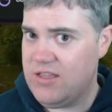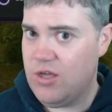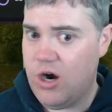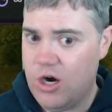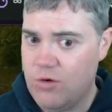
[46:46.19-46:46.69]
the
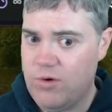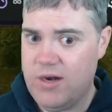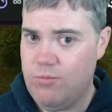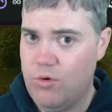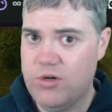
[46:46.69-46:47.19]
hardware
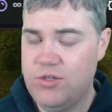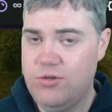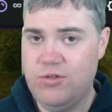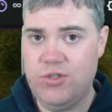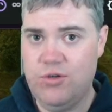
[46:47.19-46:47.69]
and more due
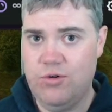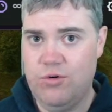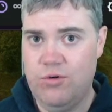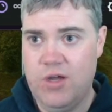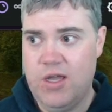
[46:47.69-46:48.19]
to